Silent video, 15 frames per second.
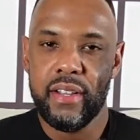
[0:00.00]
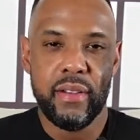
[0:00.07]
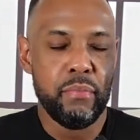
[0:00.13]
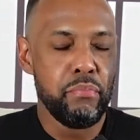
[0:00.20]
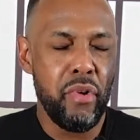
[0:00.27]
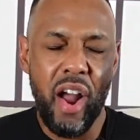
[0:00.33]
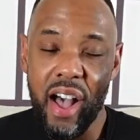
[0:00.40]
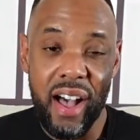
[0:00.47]

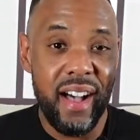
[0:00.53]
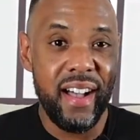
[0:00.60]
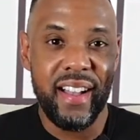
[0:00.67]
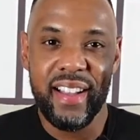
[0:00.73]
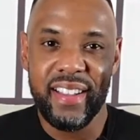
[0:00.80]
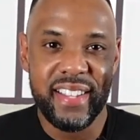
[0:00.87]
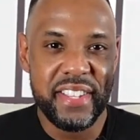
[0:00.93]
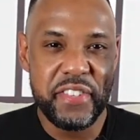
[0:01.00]

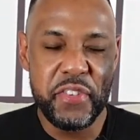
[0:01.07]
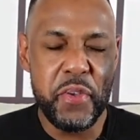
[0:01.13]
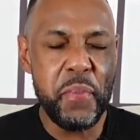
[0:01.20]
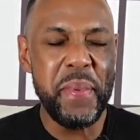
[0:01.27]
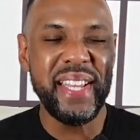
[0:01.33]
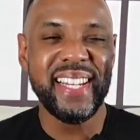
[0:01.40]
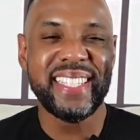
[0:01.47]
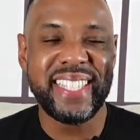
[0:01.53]
Bruh, you
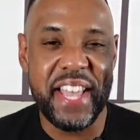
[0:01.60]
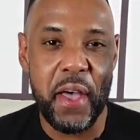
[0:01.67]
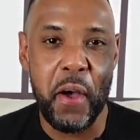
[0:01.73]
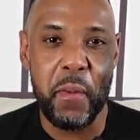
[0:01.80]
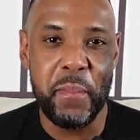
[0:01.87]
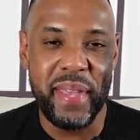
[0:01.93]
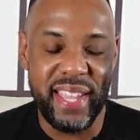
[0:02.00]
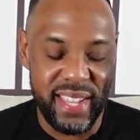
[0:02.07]
mean to
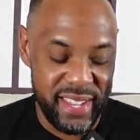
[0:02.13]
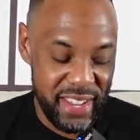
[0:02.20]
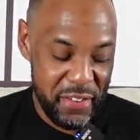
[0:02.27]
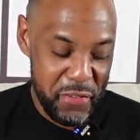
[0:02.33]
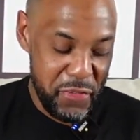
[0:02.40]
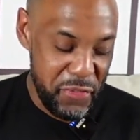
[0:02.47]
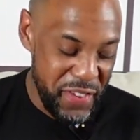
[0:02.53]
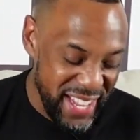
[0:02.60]
tell me
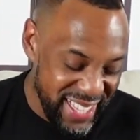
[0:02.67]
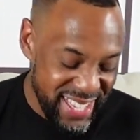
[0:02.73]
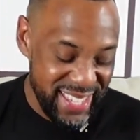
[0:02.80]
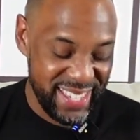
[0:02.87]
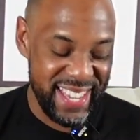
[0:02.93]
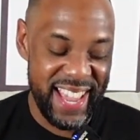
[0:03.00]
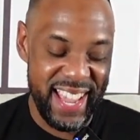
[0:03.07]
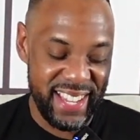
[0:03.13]
50
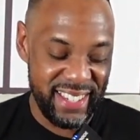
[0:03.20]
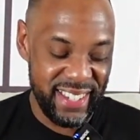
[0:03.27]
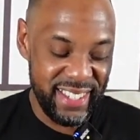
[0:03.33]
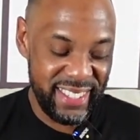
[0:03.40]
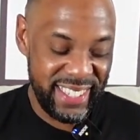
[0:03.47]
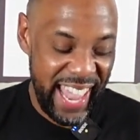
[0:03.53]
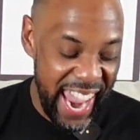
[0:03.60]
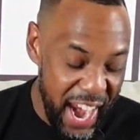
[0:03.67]
Cent,
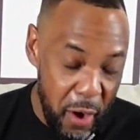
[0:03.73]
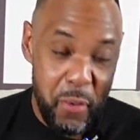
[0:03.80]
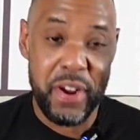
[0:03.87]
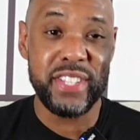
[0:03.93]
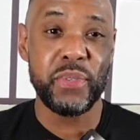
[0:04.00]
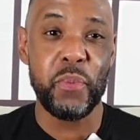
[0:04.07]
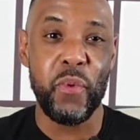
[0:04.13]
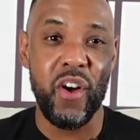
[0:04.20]

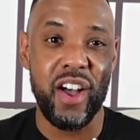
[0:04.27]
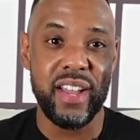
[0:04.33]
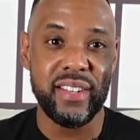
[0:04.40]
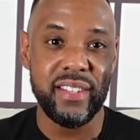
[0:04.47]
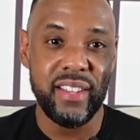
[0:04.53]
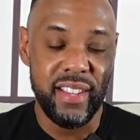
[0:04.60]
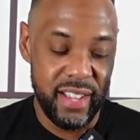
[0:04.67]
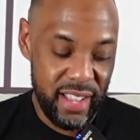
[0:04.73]

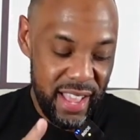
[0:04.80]
KRS-One,